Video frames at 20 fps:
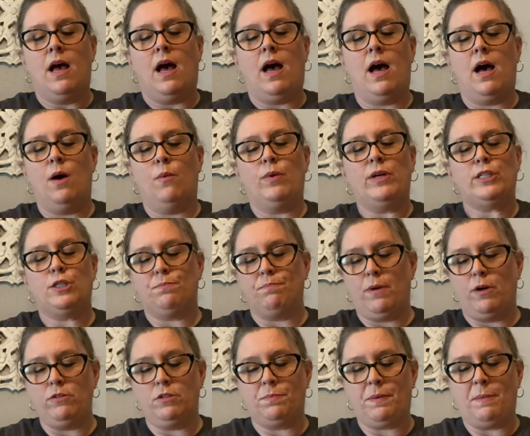uh, which
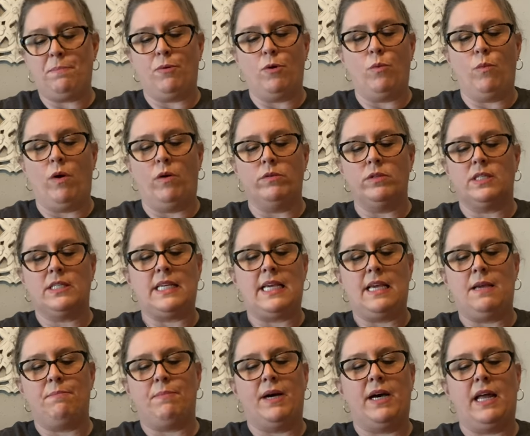most people won't
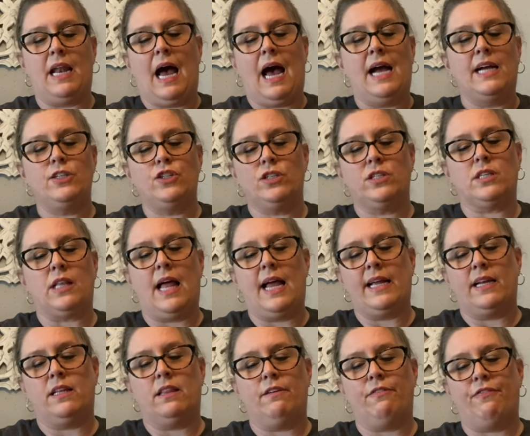see, but I just
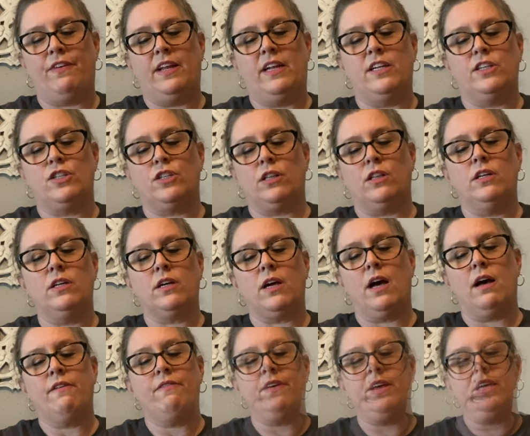like the finished look
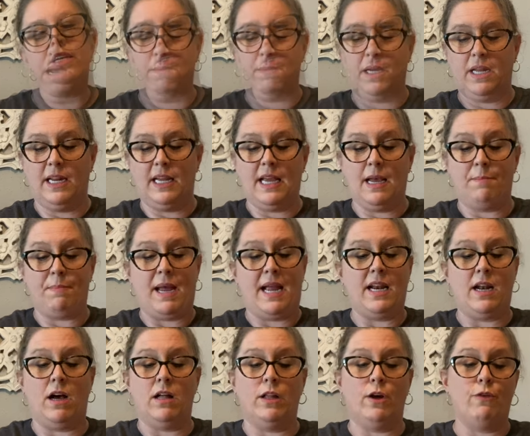of it. I'm going to get
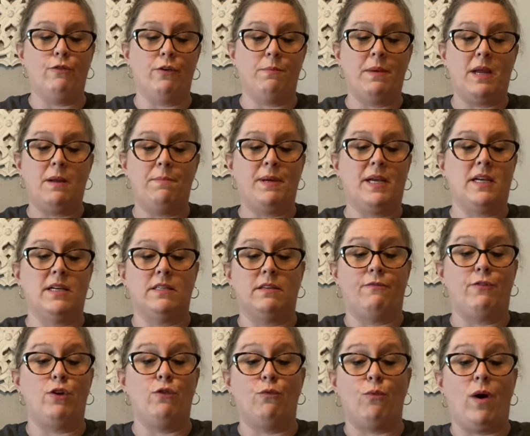paint all over me because
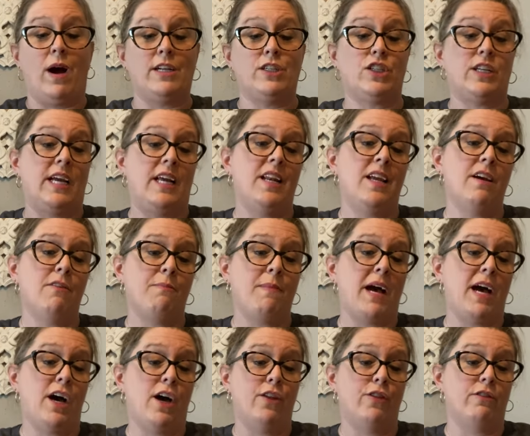if you've watched any of
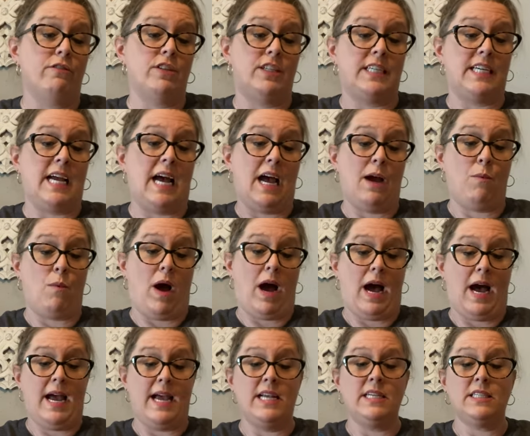my other
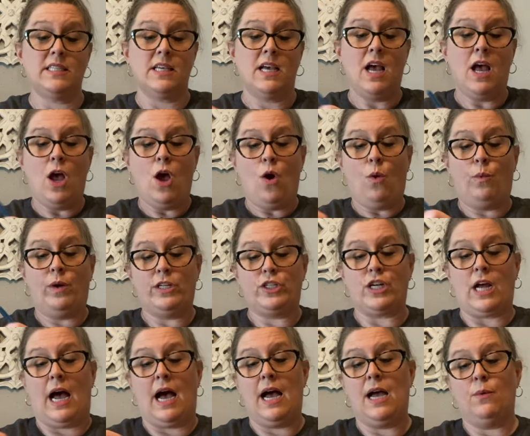DIYs, which
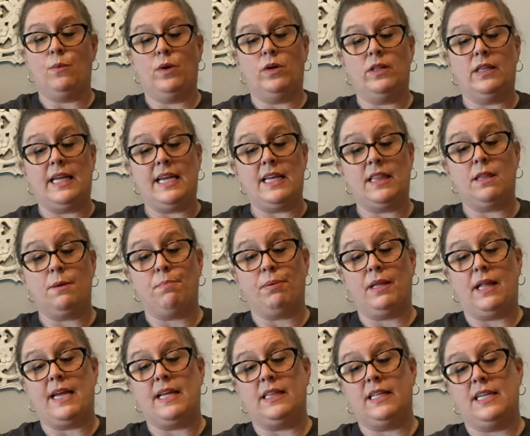I will link the
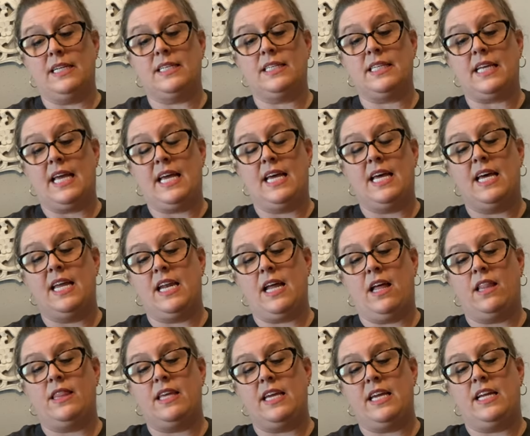playlist in
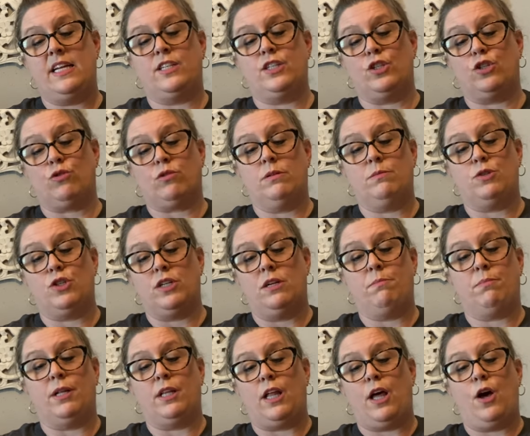the description
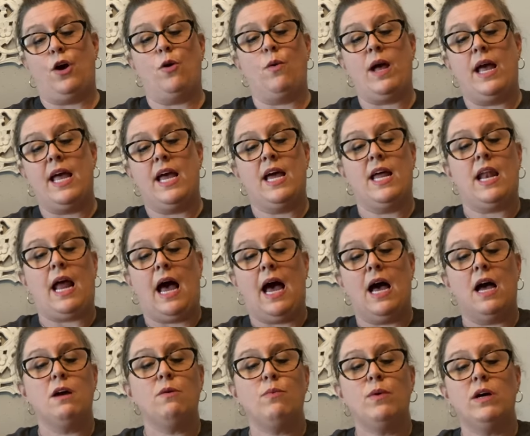below, and
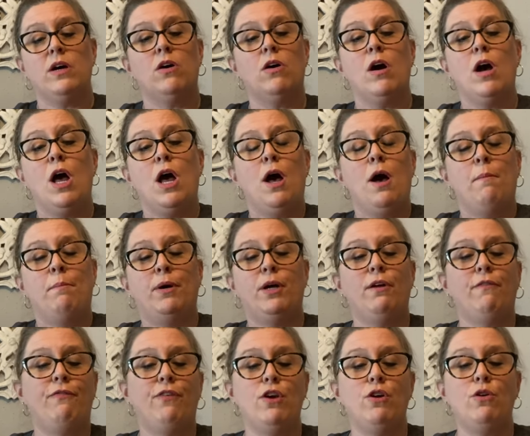I will put
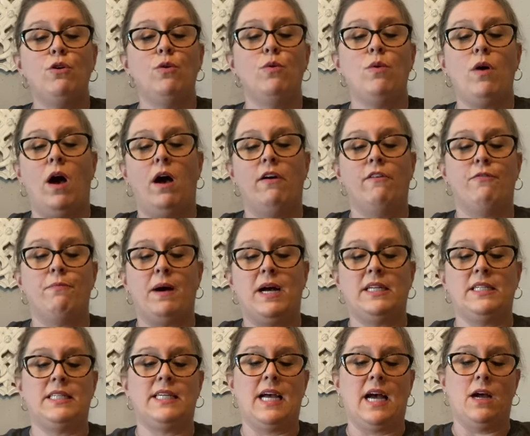a few of my
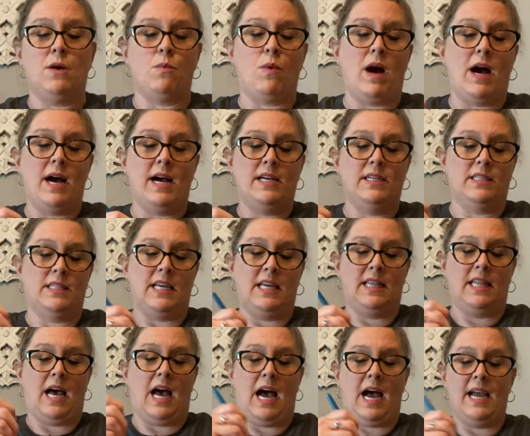DIYs
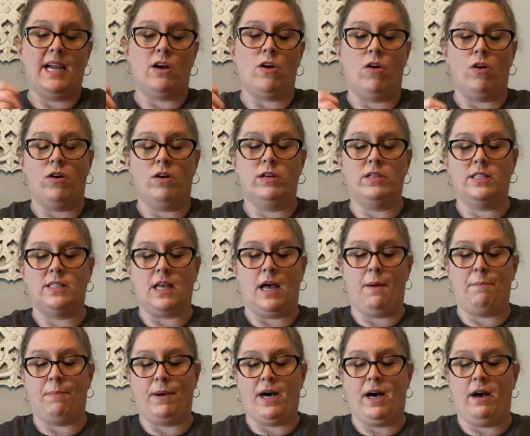in the iCards
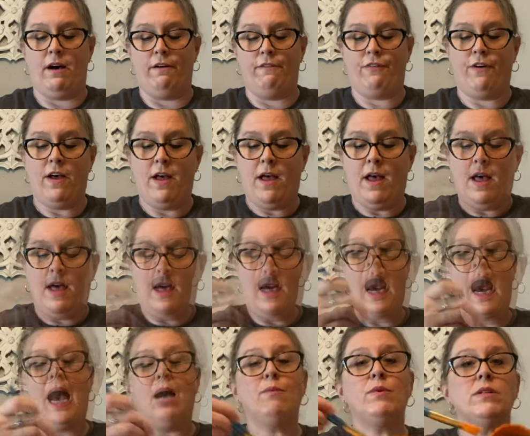above.
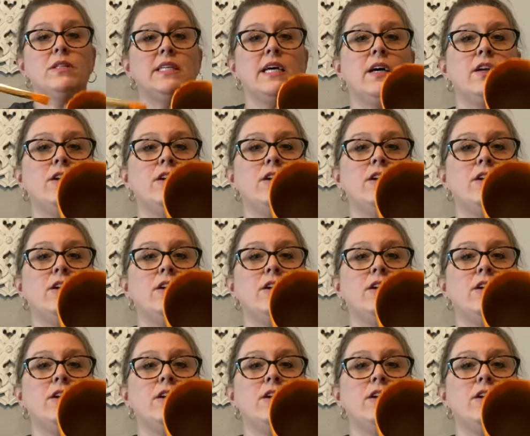I will tell